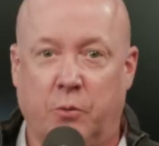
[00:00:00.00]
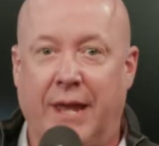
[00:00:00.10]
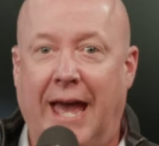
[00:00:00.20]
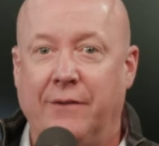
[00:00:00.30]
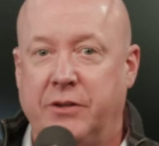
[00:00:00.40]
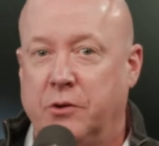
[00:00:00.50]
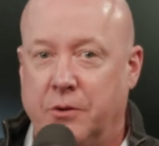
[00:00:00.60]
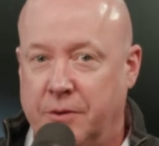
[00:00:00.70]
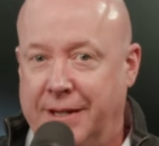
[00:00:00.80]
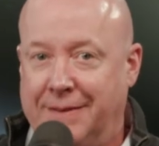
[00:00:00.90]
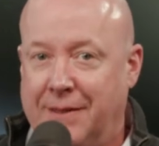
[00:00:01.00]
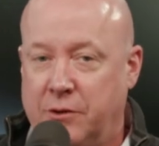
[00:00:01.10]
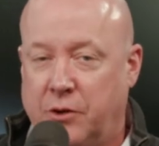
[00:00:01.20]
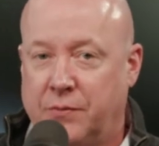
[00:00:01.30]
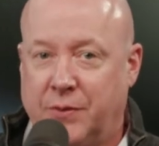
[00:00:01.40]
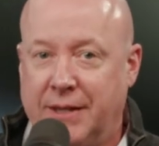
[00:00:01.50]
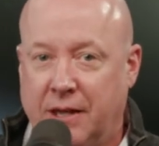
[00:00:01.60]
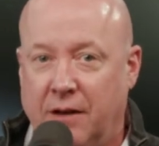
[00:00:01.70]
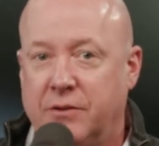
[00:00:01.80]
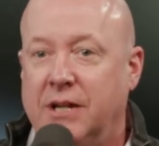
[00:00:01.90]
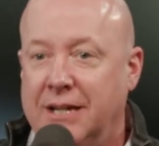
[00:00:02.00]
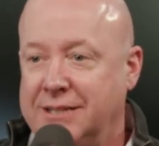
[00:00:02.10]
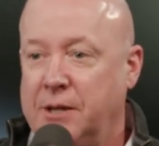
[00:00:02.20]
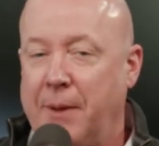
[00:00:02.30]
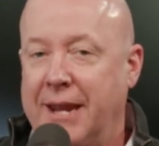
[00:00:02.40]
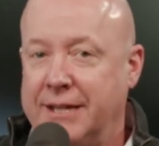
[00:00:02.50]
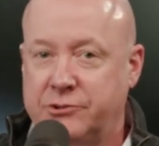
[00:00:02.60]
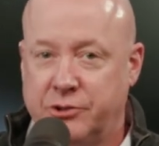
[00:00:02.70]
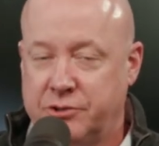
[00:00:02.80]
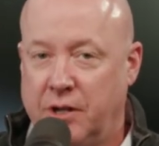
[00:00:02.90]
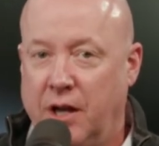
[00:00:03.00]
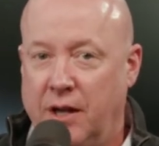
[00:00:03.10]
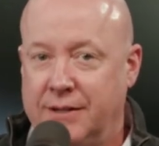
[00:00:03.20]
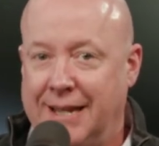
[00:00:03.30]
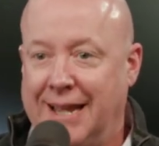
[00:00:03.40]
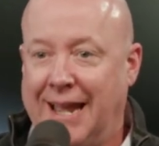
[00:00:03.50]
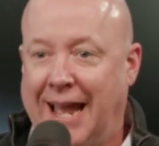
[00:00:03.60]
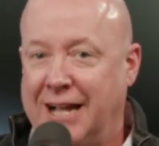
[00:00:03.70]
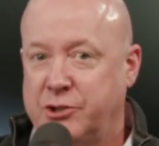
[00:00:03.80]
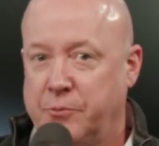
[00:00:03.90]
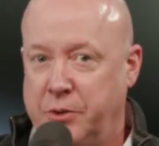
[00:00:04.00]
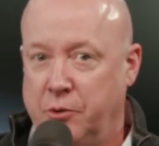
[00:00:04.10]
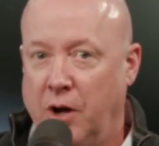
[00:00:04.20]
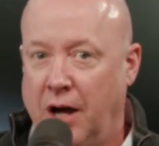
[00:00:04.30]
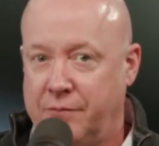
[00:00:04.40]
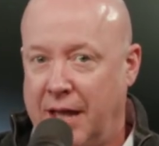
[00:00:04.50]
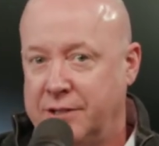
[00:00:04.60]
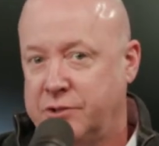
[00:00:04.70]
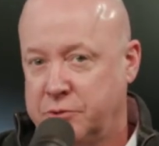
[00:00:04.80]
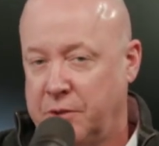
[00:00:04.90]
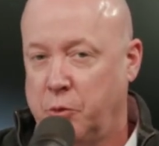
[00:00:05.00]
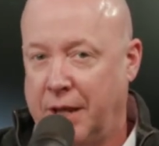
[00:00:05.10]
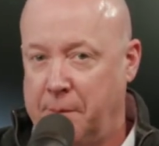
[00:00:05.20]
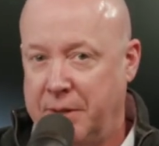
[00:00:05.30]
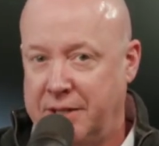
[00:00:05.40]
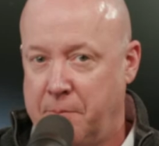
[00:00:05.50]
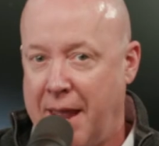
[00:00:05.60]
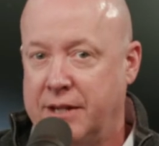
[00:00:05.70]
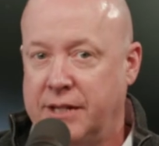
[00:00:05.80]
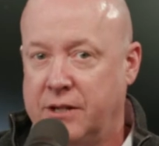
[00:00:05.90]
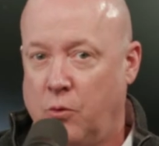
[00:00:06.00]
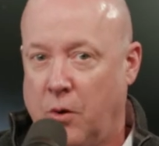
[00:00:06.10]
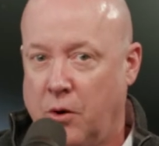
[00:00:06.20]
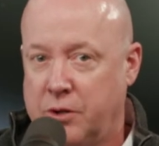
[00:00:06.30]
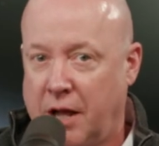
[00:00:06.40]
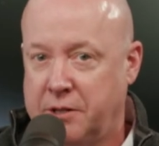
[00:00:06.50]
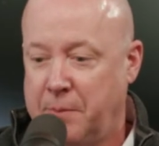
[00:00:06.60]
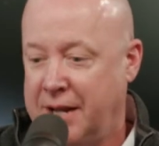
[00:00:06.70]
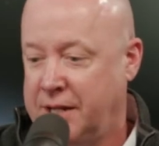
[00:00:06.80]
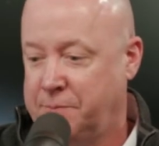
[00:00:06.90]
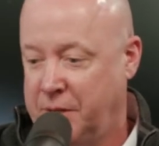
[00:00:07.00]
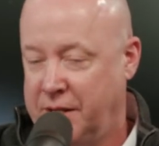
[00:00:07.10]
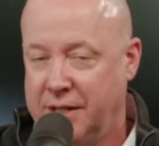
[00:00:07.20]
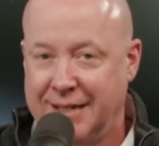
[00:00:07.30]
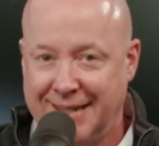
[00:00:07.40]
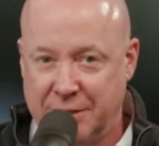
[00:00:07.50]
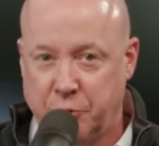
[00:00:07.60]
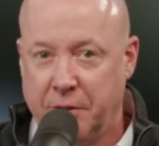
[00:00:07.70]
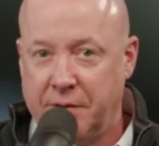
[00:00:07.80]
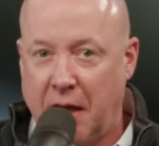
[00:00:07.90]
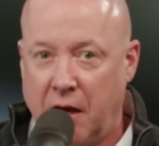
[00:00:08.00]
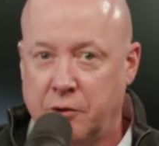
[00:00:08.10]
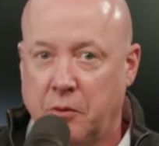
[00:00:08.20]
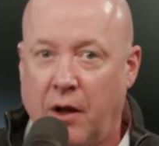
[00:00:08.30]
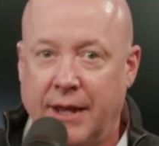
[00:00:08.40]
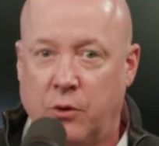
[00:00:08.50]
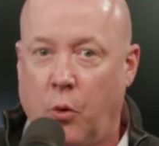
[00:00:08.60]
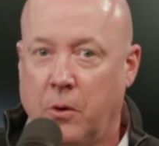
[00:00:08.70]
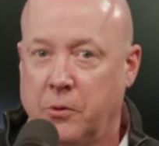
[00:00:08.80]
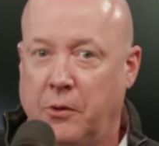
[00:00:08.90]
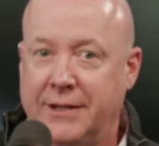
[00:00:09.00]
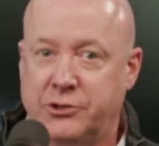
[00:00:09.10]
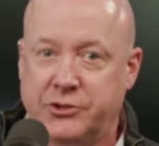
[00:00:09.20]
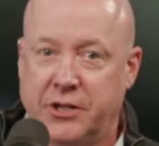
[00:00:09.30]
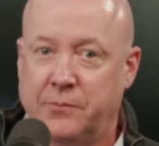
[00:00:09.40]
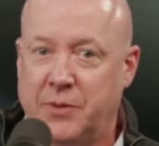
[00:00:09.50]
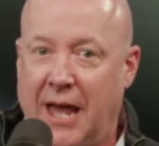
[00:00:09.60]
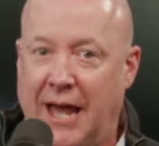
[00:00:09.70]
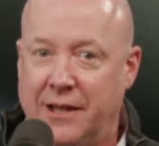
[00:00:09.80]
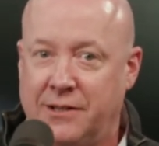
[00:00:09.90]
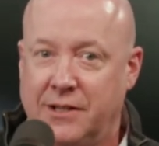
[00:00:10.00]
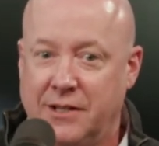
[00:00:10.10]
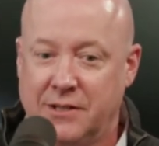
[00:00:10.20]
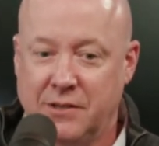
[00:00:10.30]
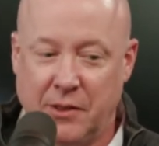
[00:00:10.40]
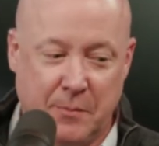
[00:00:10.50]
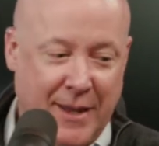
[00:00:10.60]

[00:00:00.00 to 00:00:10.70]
that we have here or any that you can think of demanding is just a, an attribute of that. So someone can be demanding or not demanding, but it's really that underlying core relationship that that, that